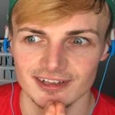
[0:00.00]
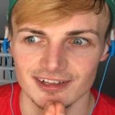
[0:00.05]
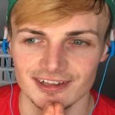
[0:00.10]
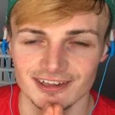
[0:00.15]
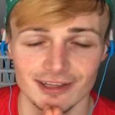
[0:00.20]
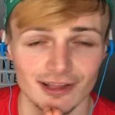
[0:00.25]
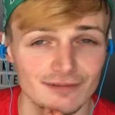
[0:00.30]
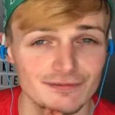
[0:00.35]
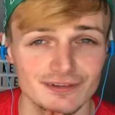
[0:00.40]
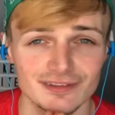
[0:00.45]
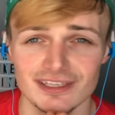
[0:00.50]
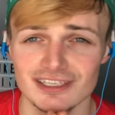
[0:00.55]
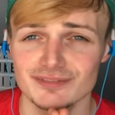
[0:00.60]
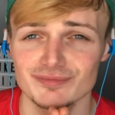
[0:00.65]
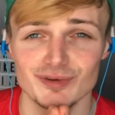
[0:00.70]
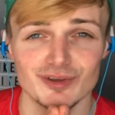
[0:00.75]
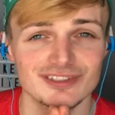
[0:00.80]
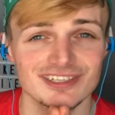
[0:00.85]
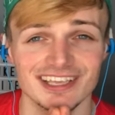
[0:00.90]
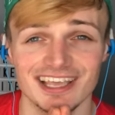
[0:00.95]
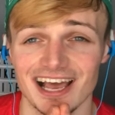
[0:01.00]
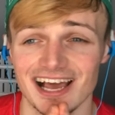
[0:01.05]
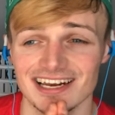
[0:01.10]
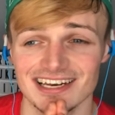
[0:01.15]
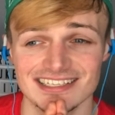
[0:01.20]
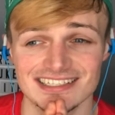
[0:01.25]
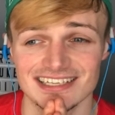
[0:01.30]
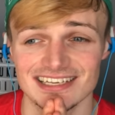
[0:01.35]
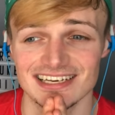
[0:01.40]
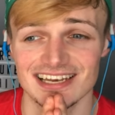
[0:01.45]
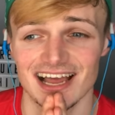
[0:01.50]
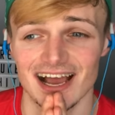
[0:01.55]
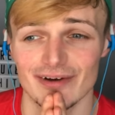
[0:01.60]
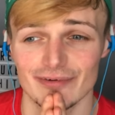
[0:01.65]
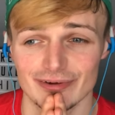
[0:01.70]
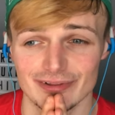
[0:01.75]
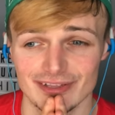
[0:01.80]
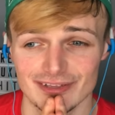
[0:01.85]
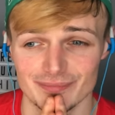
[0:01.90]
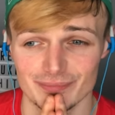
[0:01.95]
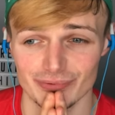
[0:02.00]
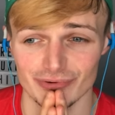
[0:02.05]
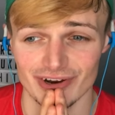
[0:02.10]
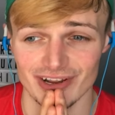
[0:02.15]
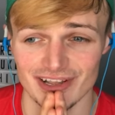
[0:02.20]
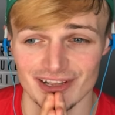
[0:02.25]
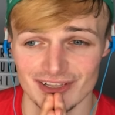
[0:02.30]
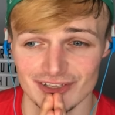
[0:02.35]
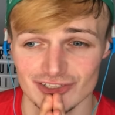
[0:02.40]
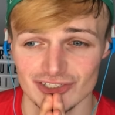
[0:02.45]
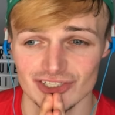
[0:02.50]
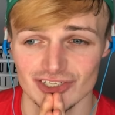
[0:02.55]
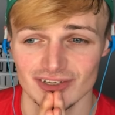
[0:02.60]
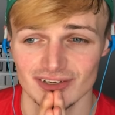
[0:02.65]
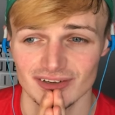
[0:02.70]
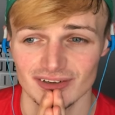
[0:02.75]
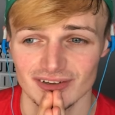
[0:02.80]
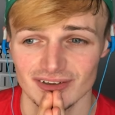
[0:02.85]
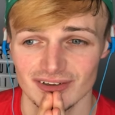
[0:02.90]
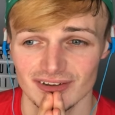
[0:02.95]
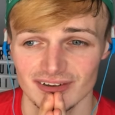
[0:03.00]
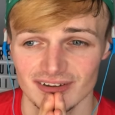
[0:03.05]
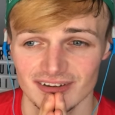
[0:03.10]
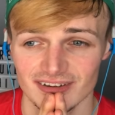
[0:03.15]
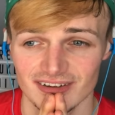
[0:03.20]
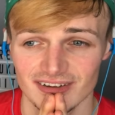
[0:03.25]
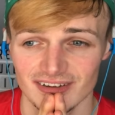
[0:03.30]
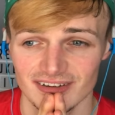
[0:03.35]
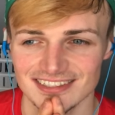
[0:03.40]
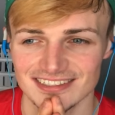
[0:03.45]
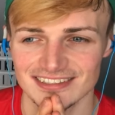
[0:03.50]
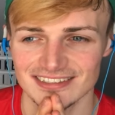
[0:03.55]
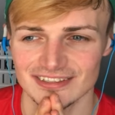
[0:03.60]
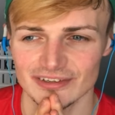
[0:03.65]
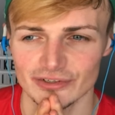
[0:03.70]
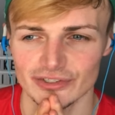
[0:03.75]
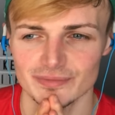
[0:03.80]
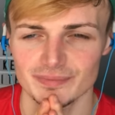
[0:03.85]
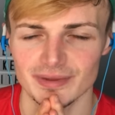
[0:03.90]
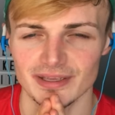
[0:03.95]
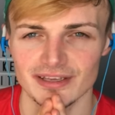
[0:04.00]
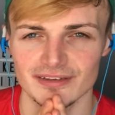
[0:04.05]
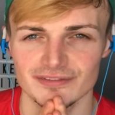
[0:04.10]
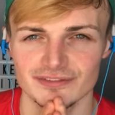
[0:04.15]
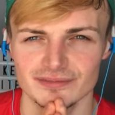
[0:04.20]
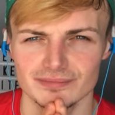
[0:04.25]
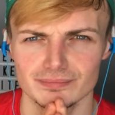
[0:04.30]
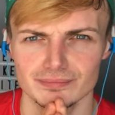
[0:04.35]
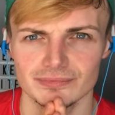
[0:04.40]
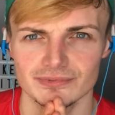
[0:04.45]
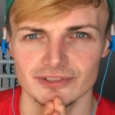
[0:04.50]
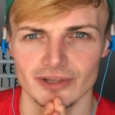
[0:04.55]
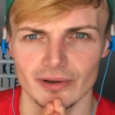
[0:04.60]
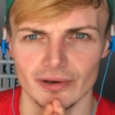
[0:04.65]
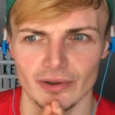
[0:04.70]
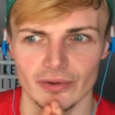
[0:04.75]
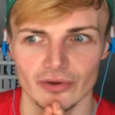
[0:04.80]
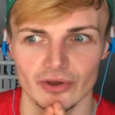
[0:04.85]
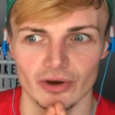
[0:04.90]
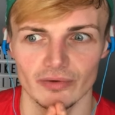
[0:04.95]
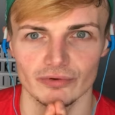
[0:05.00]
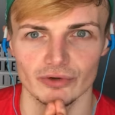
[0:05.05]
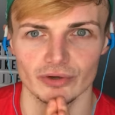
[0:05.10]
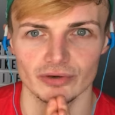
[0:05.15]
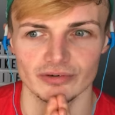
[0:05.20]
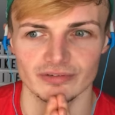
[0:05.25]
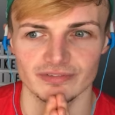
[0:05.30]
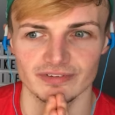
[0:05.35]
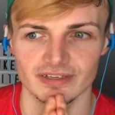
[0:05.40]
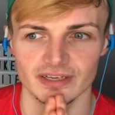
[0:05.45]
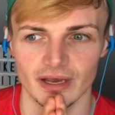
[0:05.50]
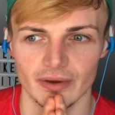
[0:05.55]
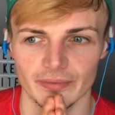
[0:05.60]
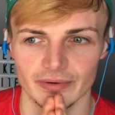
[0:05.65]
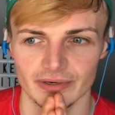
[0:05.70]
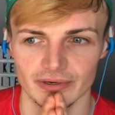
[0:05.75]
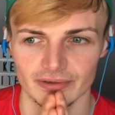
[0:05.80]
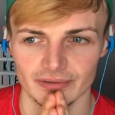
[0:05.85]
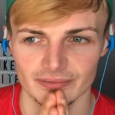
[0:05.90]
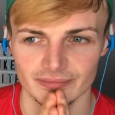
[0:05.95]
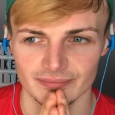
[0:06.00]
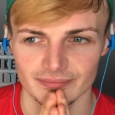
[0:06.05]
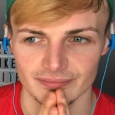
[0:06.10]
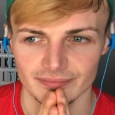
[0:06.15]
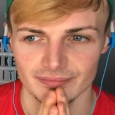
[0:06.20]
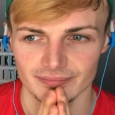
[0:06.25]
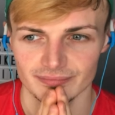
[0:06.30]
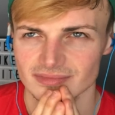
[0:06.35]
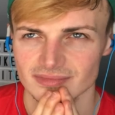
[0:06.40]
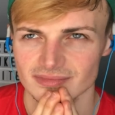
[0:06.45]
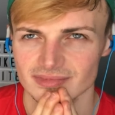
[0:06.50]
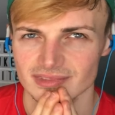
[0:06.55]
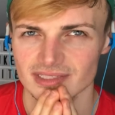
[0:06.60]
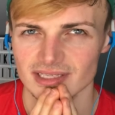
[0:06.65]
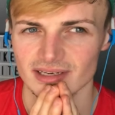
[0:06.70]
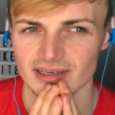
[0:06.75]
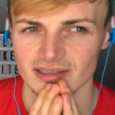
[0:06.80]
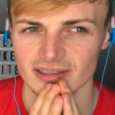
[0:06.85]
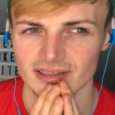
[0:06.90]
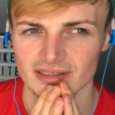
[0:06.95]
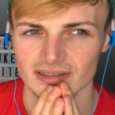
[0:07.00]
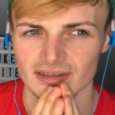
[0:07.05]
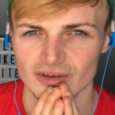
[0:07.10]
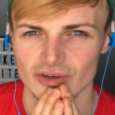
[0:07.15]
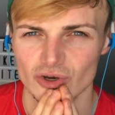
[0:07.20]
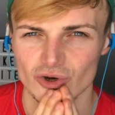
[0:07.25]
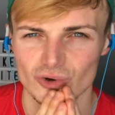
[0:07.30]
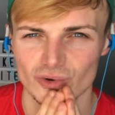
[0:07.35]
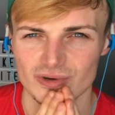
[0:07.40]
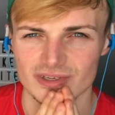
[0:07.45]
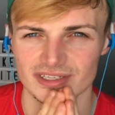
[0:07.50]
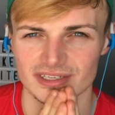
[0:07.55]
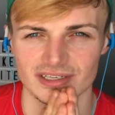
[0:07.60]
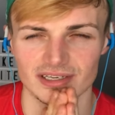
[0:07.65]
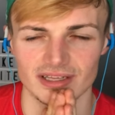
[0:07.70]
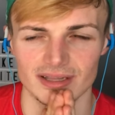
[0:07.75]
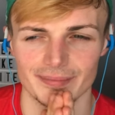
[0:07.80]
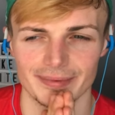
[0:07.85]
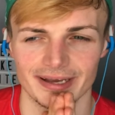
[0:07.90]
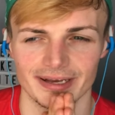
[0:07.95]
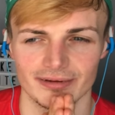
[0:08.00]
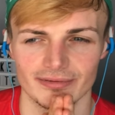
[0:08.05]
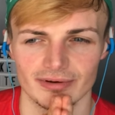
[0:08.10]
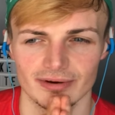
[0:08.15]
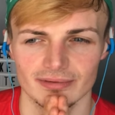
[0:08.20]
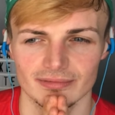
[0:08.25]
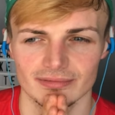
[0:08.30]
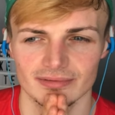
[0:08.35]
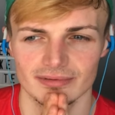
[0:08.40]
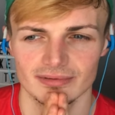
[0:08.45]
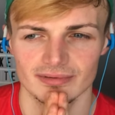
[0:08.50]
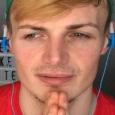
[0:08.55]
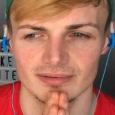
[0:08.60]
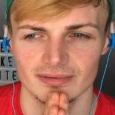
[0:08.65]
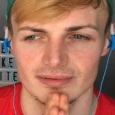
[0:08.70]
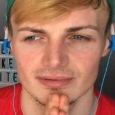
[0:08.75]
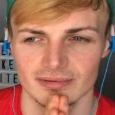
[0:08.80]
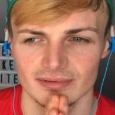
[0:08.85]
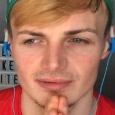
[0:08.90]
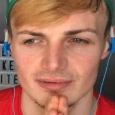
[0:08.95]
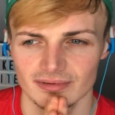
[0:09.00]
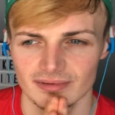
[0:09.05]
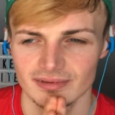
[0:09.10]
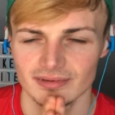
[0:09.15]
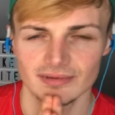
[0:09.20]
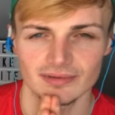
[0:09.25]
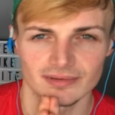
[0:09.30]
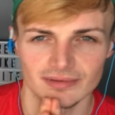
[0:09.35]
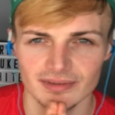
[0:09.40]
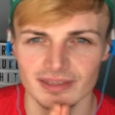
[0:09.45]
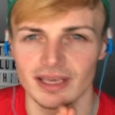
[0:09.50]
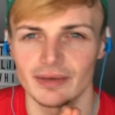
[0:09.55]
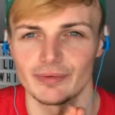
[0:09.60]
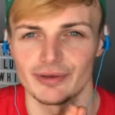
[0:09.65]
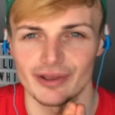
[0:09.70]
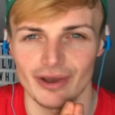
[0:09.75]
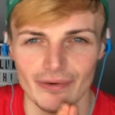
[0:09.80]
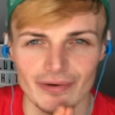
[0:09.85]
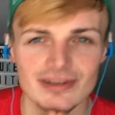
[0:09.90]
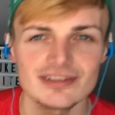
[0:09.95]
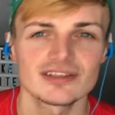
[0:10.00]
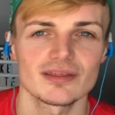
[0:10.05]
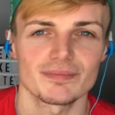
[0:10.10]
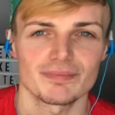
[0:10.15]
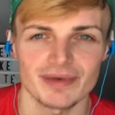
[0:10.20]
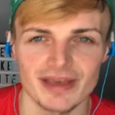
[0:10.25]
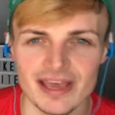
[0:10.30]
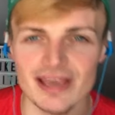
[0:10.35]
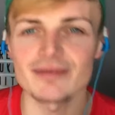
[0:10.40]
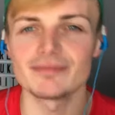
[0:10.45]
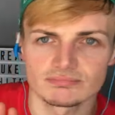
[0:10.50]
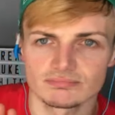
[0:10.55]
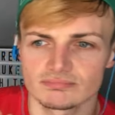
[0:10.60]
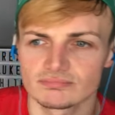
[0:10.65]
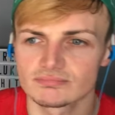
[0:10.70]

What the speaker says: Loving this musicality now in this bridge. Nice bit of solo choreography going on. Is that like an accordion in the background? Here we go, here's the beat.